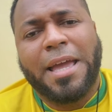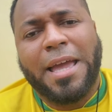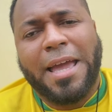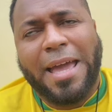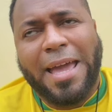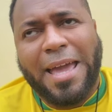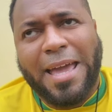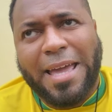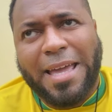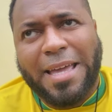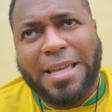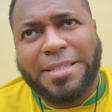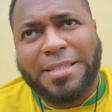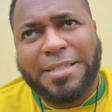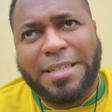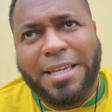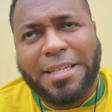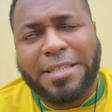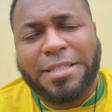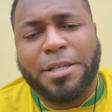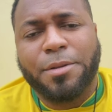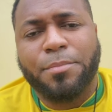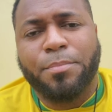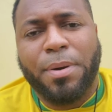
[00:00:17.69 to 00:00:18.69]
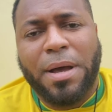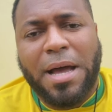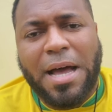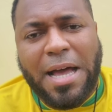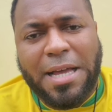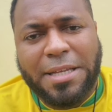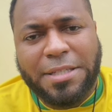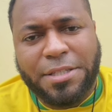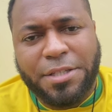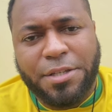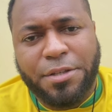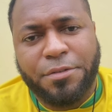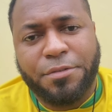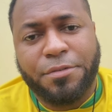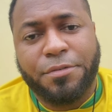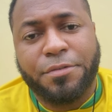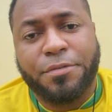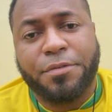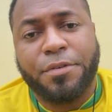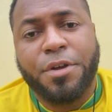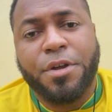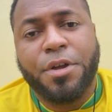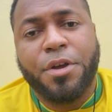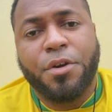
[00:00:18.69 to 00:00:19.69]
has tested positive